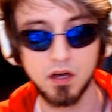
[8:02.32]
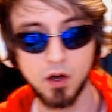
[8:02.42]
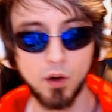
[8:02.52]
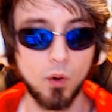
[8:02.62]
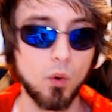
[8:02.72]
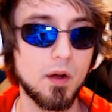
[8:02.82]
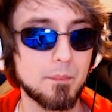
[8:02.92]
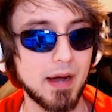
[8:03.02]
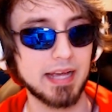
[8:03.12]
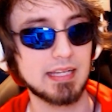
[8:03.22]
Oh
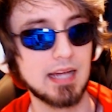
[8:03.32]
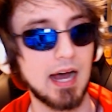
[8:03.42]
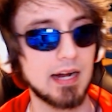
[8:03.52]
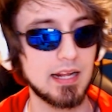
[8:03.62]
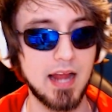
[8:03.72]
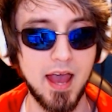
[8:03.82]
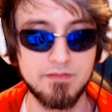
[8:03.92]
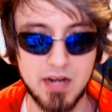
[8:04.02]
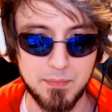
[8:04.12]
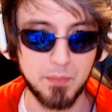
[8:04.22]
my God in
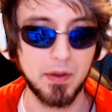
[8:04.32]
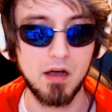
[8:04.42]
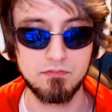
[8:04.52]
heaven up above.